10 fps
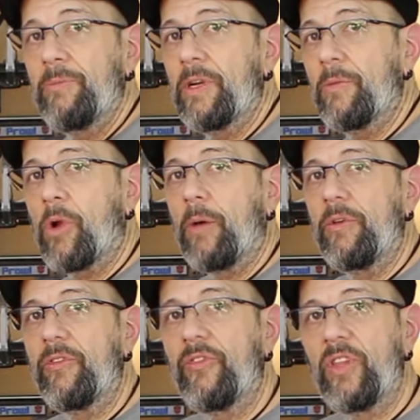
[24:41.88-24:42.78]
I'm gonna
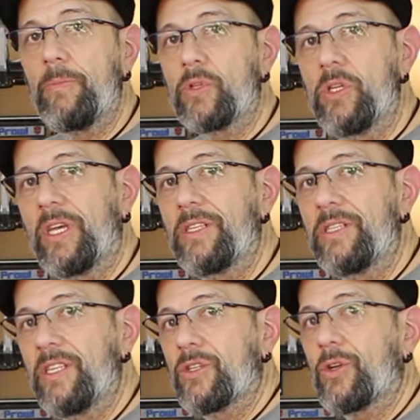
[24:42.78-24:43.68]
probably flip so you can
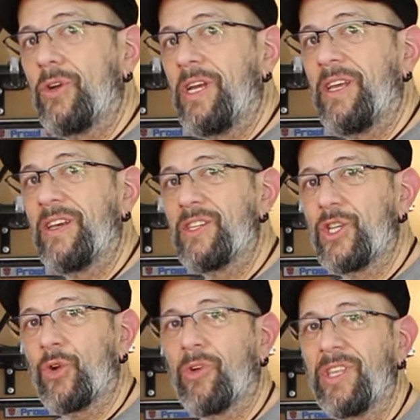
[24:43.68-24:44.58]
see the screen, because you
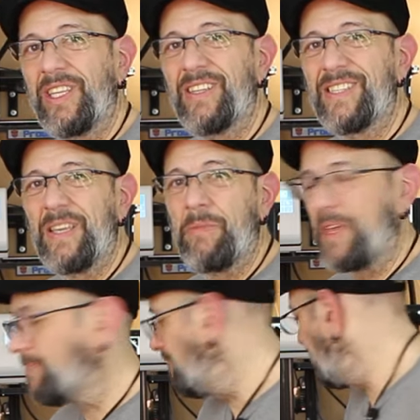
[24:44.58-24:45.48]
don't really need to see me.